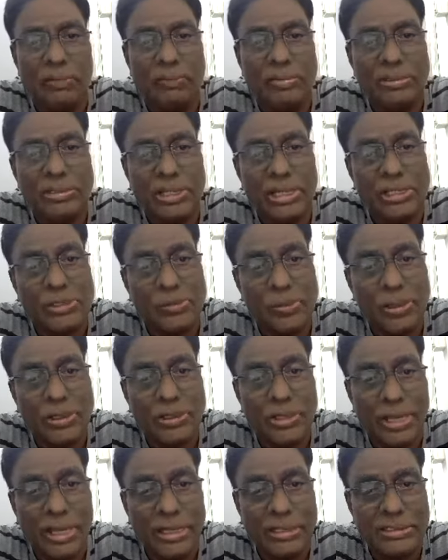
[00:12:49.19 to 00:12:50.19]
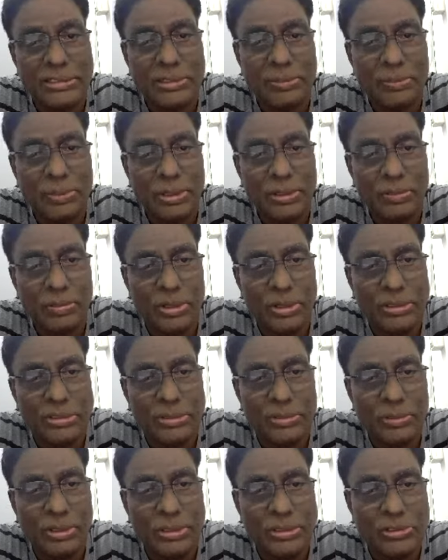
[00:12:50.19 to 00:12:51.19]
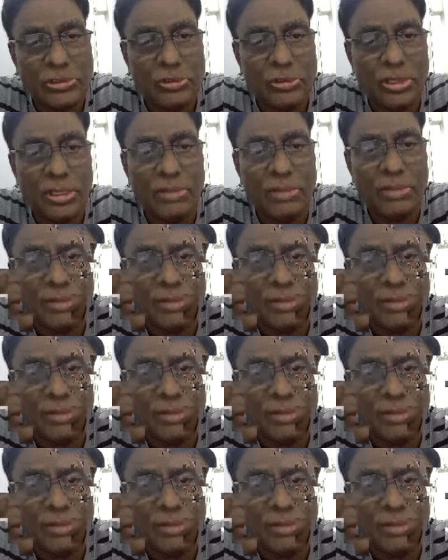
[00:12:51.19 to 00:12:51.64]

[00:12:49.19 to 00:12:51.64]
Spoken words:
with respect to calcium metabolism, also